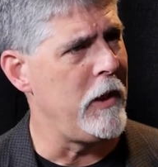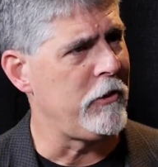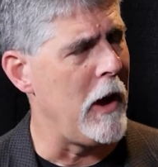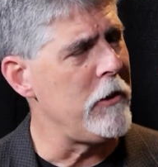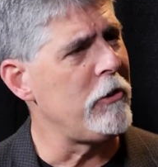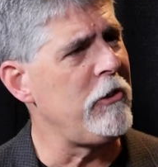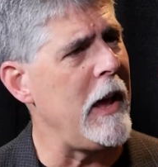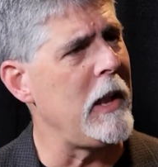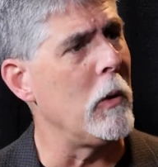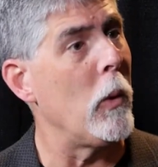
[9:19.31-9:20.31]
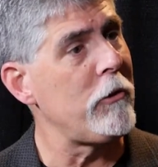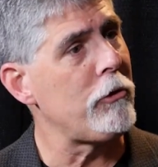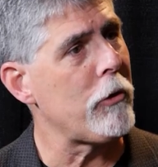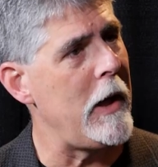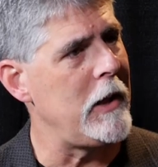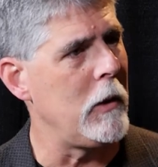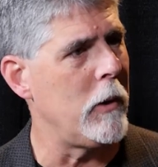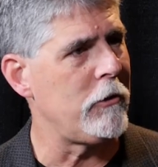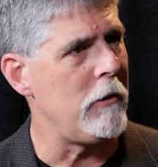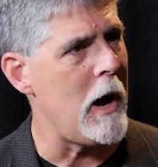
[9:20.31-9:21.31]
It's understanding what's trending,
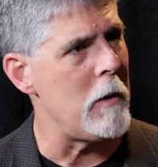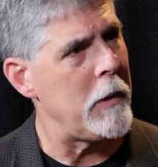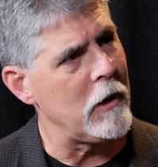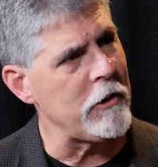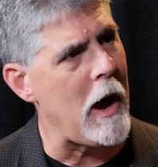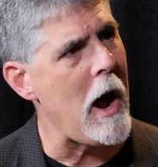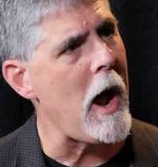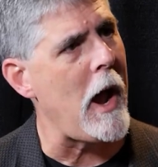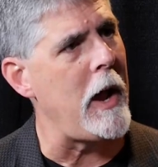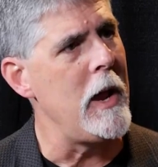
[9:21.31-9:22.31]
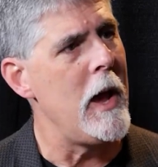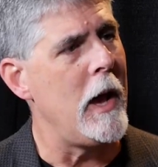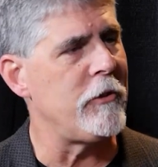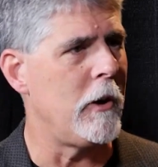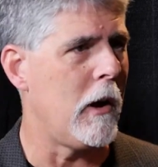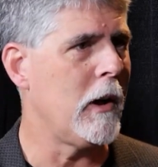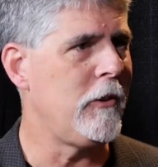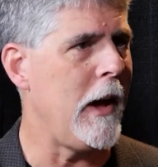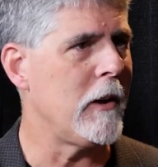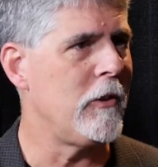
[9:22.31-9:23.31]
what's not, because I, as an
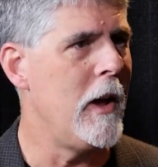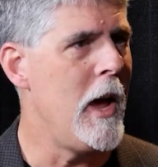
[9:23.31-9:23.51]
architect,